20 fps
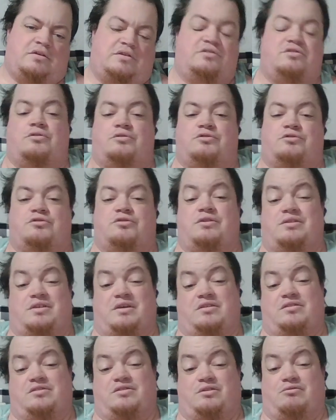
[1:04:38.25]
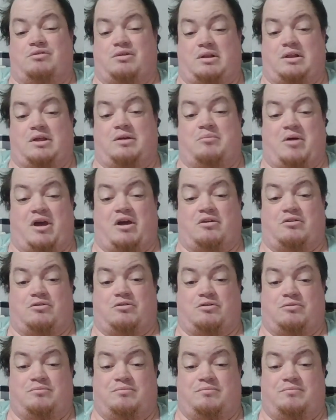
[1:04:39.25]
Because those are the things that really
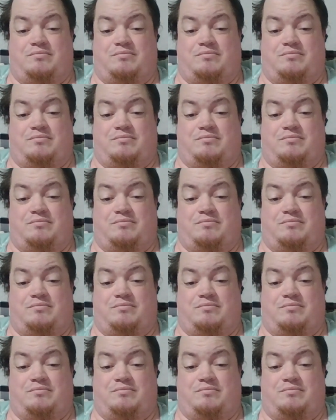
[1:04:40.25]
matter.